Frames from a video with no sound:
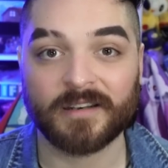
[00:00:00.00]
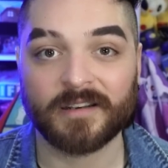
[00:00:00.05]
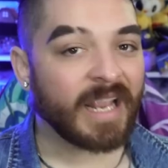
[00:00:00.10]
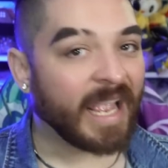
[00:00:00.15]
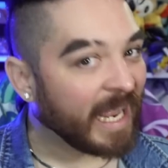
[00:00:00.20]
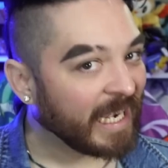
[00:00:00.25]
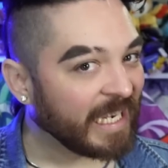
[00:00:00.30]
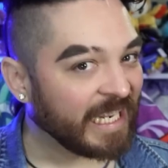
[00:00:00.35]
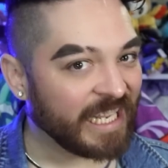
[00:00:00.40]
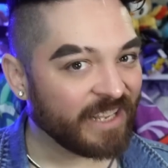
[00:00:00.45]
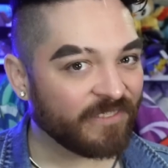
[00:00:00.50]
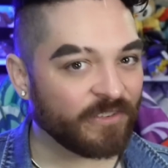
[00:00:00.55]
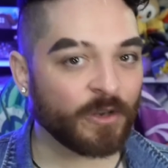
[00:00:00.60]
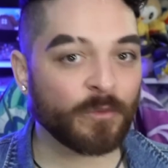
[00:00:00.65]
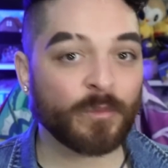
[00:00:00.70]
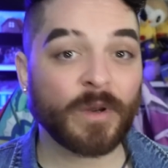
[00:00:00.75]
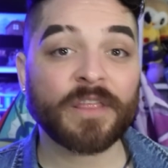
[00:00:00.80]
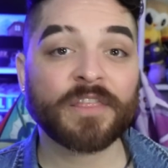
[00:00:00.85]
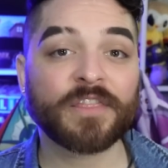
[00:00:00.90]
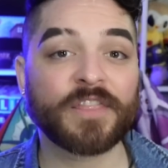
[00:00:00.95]
And even
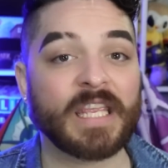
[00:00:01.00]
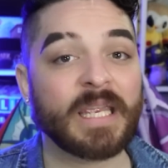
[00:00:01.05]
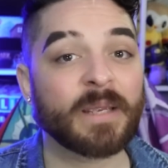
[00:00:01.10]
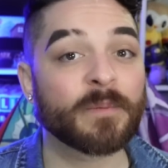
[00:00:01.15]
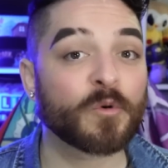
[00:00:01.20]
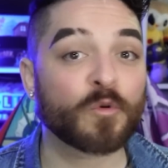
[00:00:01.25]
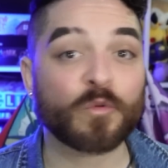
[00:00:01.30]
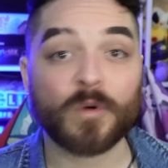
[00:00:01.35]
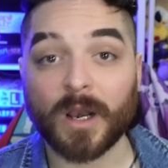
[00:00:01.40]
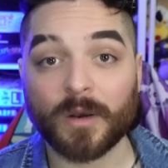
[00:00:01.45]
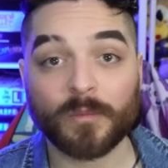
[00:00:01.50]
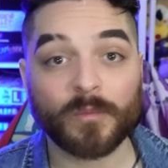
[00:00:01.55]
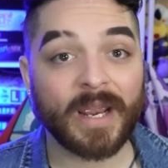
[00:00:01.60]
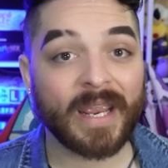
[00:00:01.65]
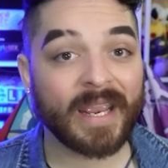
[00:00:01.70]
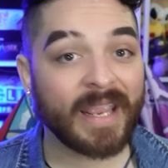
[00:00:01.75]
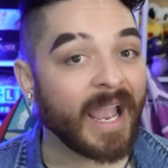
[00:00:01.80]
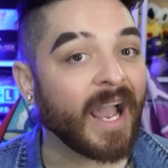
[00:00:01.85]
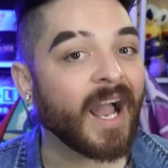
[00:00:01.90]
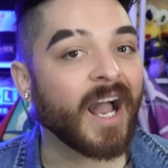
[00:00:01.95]
with themed runway
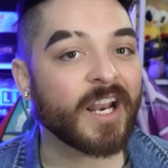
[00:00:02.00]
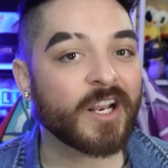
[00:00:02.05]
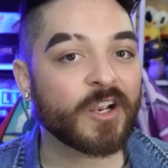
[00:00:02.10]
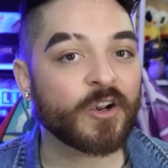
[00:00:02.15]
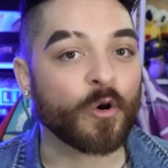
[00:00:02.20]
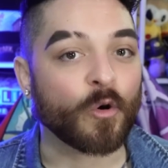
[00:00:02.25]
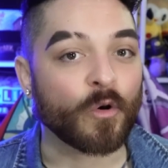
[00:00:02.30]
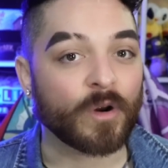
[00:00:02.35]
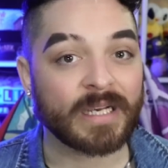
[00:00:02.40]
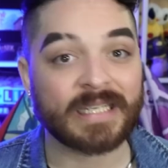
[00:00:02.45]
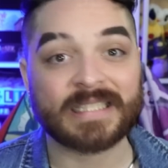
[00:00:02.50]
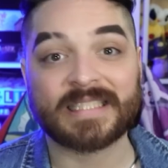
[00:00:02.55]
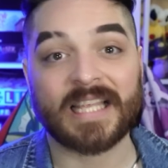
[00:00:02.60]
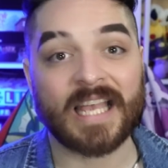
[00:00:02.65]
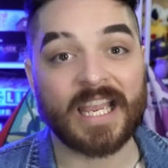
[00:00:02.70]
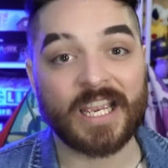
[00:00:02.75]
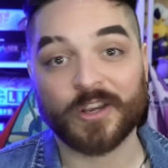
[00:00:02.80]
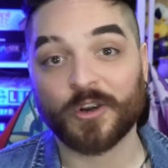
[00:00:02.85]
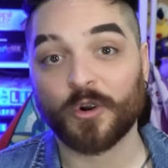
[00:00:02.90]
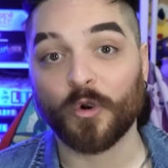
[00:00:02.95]
categories
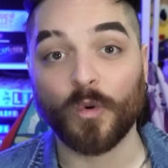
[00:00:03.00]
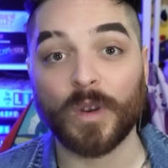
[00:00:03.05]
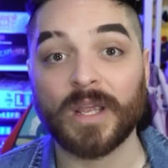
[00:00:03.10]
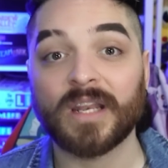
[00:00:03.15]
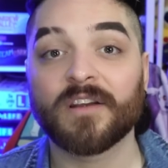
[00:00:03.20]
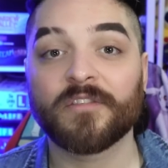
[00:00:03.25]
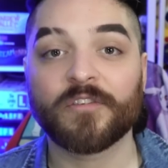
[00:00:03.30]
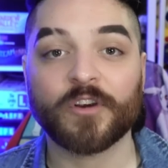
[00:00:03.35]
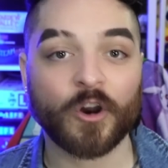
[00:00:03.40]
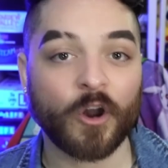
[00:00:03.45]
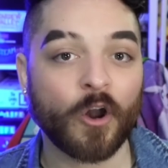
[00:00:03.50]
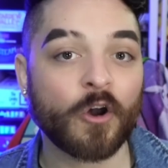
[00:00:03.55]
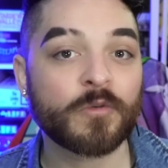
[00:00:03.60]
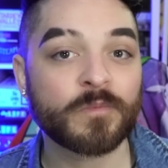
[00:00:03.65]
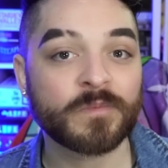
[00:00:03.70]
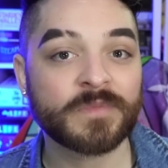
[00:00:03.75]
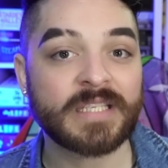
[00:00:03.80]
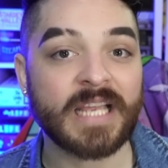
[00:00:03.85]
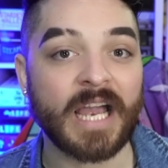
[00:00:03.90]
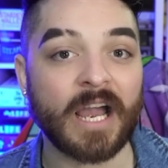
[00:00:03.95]
like Queen of Your
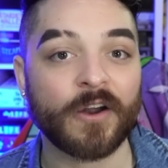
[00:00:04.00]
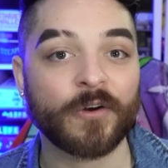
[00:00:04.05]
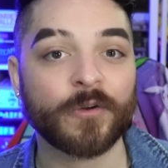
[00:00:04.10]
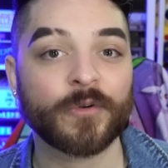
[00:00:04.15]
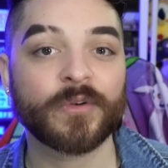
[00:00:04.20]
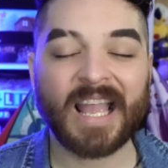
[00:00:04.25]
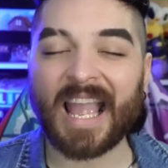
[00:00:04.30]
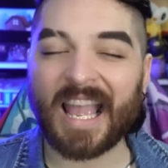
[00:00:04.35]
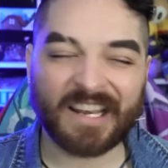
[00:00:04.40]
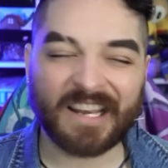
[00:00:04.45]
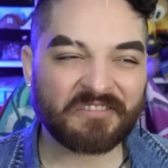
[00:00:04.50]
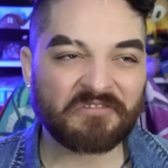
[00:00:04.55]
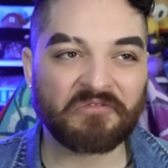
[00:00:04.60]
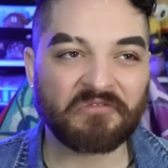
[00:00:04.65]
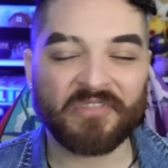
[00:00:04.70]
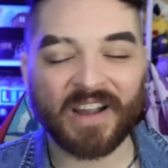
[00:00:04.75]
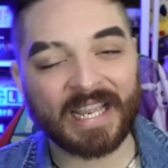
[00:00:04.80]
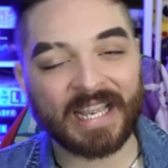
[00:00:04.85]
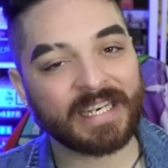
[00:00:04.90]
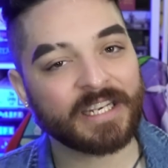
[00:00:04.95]
Hometown and
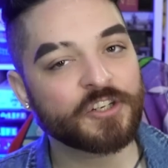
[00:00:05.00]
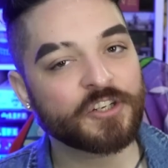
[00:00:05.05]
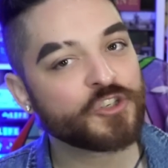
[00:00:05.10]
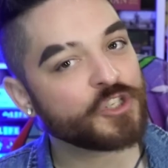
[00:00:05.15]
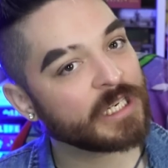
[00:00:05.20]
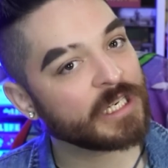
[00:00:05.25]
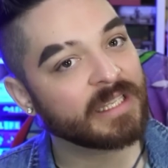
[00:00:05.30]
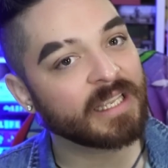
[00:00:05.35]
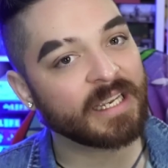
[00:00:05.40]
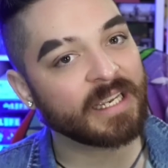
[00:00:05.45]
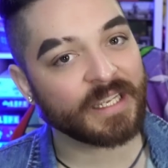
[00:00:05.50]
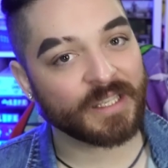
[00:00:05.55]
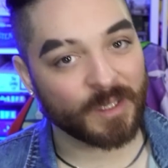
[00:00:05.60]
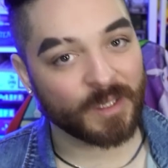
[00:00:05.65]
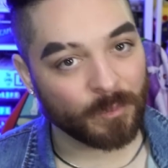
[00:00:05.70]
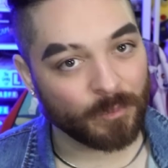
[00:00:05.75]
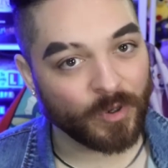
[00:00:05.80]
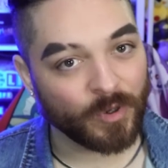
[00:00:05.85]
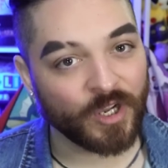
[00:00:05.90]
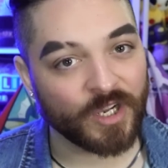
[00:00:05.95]
Finest Sheila in the
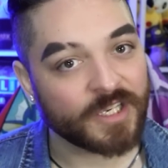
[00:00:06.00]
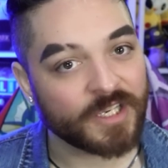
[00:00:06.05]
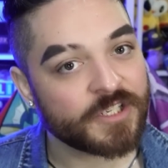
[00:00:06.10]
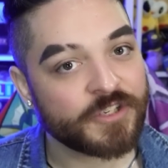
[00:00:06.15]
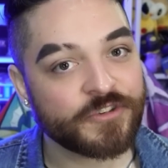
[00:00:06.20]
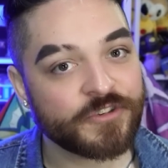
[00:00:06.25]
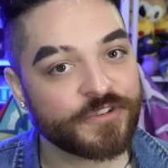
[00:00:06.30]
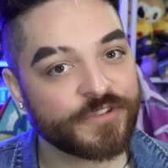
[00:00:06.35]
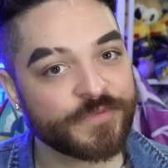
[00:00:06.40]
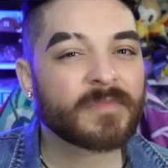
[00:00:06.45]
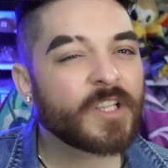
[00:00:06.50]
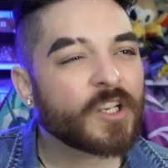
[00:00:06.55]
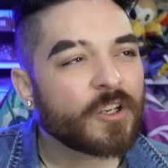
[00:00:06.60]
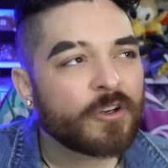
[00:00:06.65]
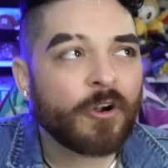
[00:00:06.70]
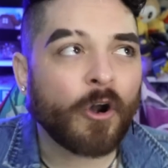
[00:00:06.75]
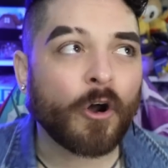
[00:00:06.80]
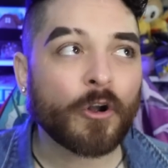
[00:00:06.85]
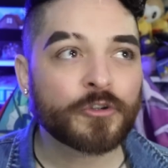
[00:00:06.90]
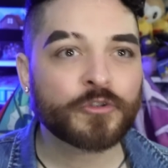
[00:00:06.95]
Bush, the
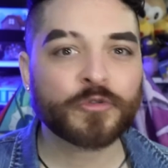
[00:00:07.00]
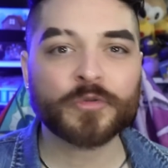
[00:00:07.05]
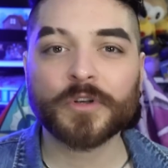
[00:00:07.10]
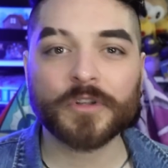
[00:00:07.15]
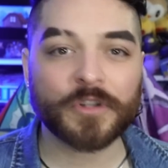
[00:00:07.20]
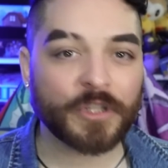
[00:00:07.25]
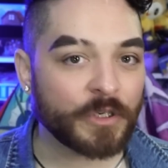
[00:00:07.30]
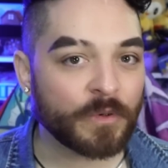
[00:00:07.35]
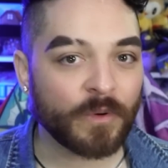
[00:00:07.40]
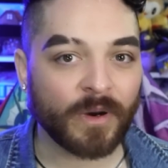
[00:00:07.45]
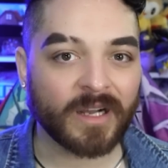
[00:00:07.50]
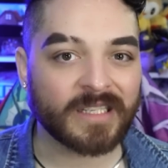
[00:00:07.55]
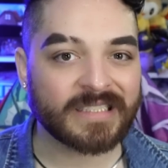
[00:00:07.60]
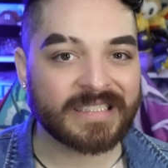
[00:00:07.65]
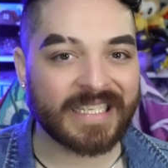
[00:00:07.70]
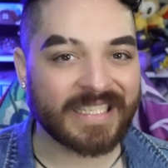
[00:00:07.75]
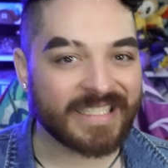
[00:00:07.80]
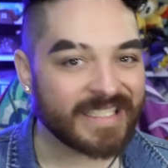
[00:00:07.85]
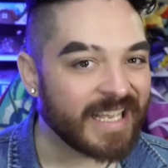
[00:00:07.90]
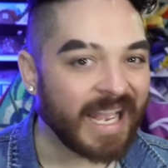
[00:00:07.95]
cultural nuance
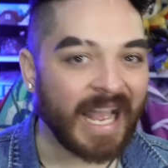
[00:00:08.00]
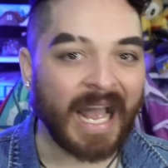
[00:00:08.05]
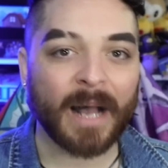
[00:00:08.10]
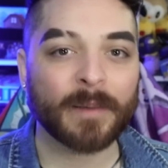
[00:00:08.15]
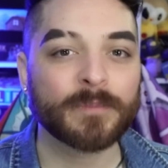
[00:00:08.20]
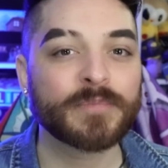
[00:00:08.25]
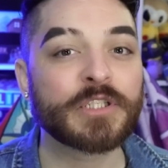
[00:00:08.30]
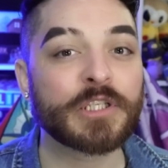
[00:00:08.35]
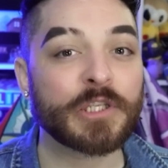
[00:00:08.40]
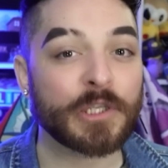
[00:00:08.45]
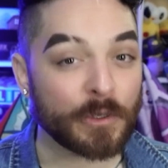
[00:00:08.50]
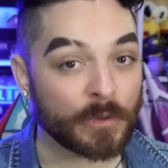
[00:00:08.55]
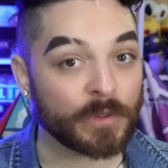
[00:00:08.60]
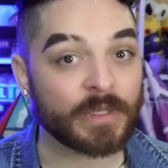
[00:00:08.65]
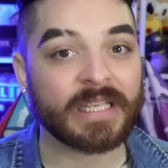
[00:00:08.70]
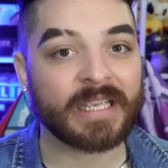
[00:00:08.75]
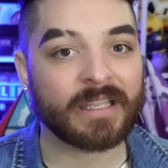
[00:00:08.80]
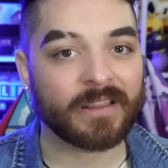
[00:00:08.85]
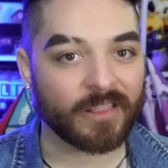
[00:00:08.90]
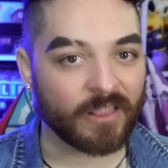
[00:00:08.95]
is
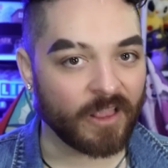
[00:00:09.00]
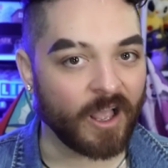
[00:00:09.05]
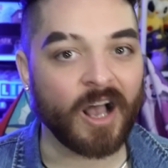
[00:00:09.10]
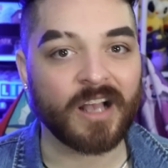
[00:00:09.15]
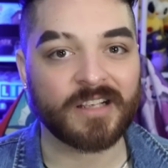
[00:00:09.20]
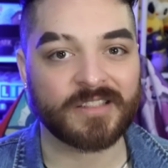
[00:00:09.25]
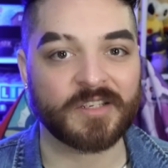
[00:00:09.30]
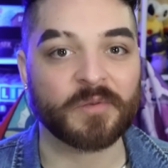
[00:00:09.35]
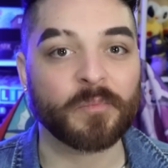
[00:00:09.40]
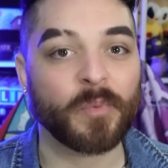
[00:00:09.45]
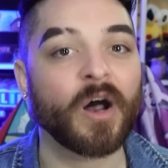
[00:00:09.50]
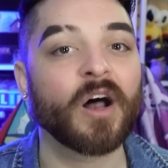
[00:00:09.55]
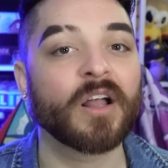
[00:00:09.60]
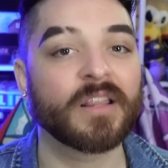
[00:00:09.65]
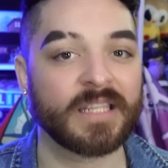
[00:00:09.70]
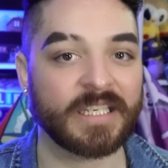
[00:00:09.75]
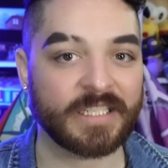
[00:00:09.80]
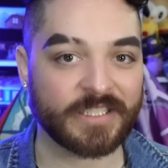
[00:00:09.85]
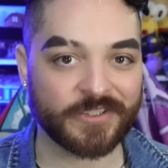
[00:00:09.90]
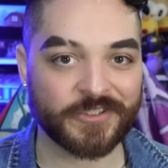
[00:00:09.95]
absolutely lost upon
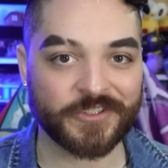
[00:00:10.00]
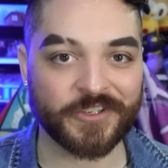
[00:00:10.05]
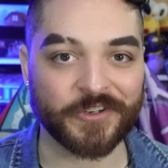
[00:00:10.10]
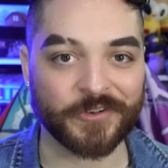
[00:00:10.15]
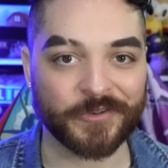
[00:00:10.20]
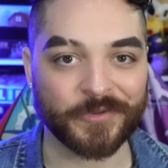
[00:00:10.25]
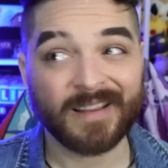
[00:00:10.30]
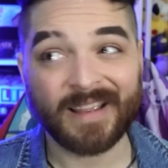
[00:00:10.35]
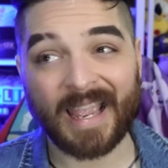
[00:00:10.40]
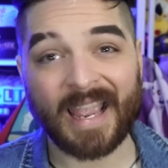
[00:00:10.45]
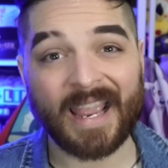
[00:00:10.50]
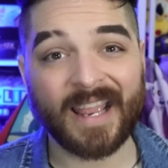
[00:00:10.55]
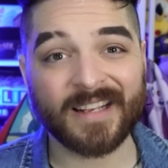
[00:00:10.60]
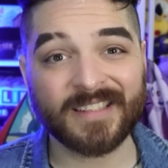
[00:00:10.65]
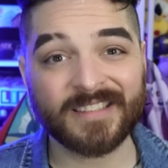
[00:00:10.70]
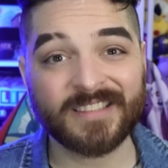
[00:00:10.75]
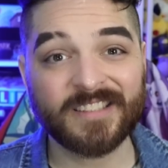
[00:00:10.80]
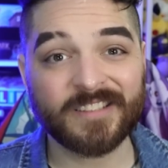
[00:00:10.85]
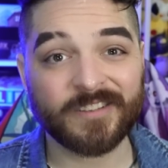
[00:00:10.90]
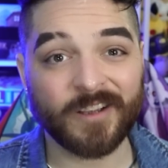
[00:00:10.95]
these two
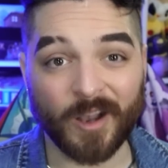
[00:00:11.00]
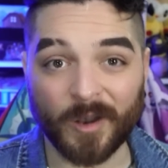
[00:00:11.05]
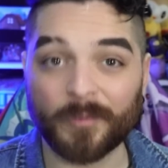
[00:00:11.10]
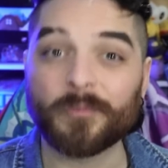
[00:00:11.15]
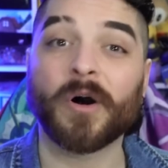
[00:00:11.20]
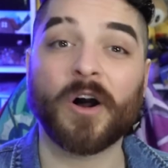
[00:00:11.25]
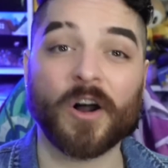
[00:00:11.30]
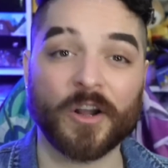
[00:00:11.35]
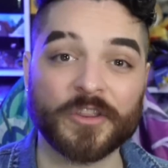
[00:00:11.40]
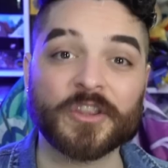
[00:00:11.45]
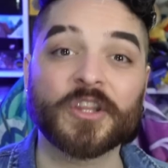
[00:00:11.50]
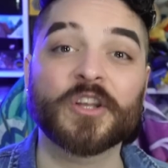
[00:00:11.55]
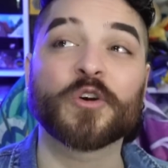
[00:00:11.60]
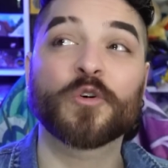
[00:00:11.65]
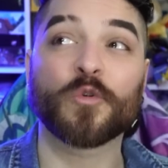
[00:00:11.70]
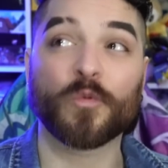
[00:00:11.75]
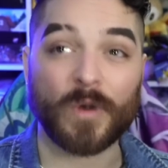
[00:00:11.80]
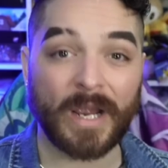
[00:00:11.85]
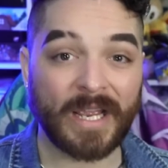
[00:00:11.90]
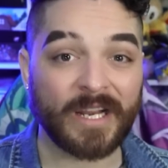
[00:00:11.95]
and upon the
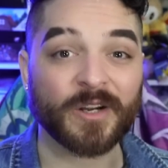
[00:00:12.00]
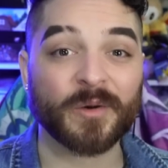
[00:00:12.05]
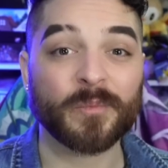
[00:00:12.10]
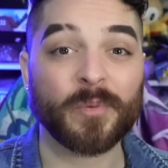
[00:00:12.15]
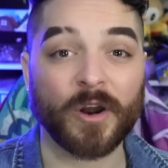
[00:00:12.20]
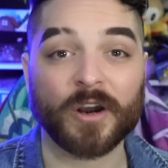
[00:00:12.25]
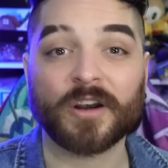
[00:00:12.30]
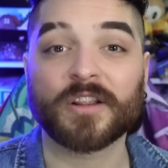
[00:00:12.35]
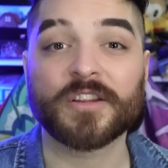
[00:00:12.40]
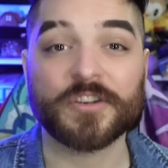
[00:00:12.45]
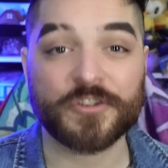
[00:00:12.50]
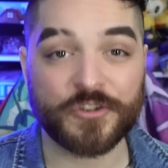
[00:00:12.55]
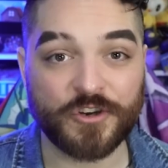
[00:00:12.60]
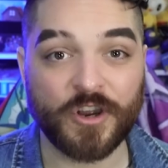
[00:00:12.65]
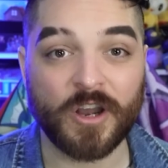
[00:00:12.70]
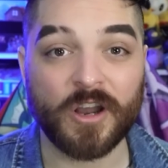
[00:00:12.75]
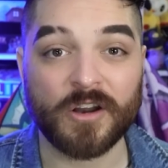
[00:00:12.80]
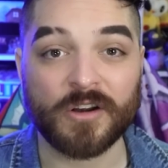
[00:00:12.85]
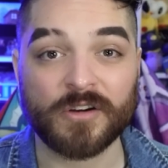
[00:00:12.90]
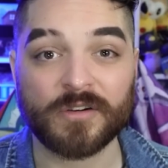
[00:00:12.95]
greater part of the
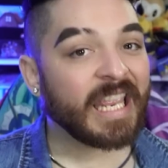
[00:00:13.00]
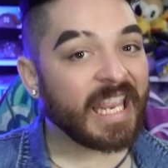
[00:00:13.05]
show.